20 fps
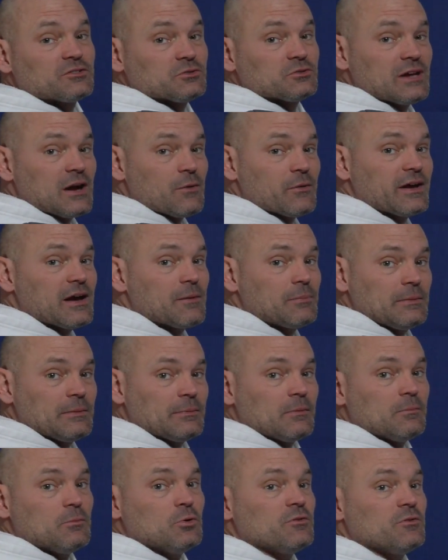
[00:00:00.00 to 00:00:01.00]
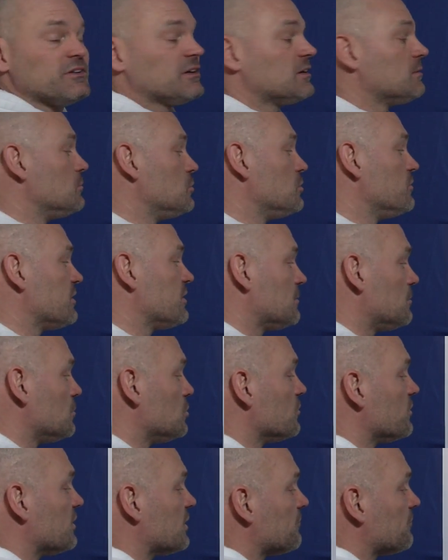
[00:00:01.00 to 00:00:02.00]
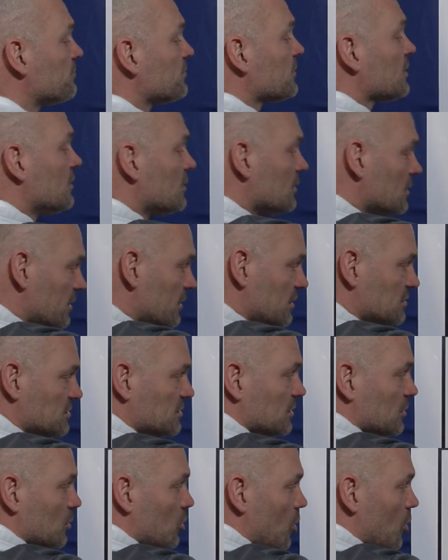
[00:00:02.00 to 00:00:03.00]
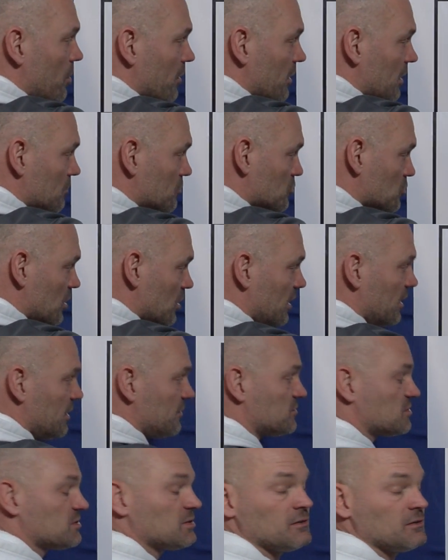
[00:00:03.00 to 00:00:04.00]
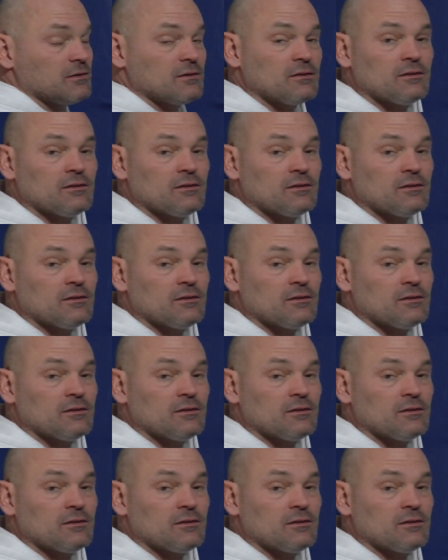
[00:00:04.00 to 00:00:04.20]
so now we got people moving and moving and moving, it's going to open up drives